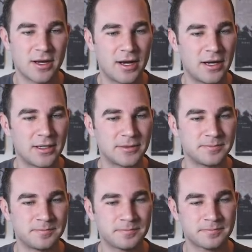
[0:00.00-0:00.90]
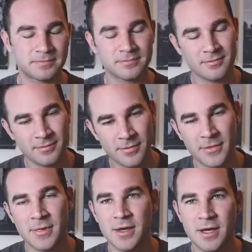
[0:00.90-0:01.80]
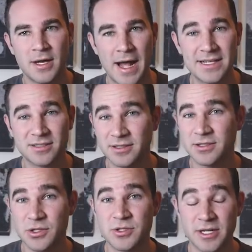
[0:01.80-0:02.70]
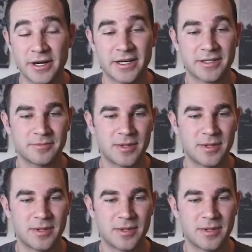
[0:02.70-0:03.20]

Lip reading: That's a little too generic.